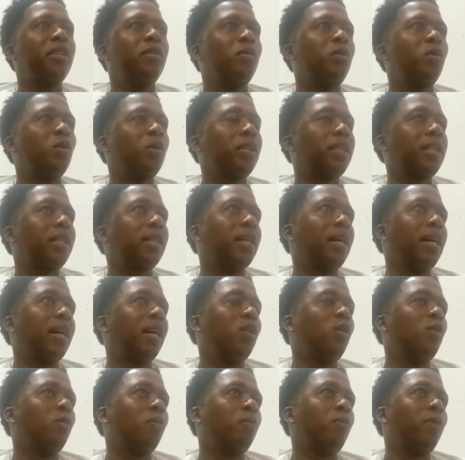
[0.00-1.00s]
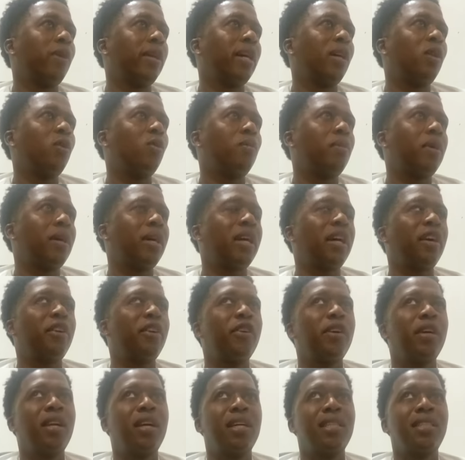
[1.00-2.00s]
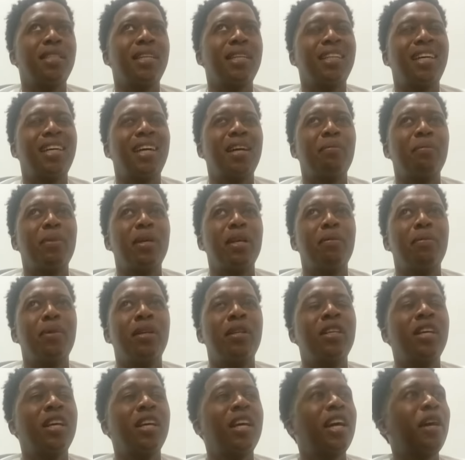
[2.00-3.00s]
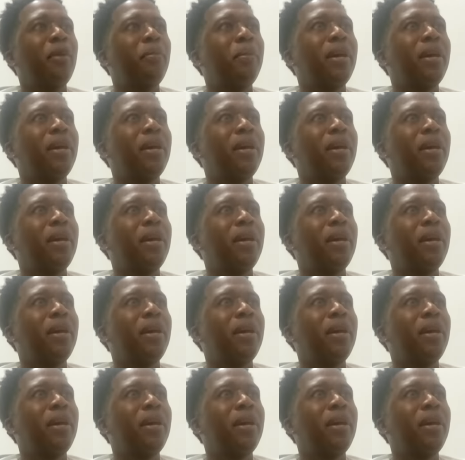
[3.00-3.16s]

I look, I look, when I look back, I realized that I may be,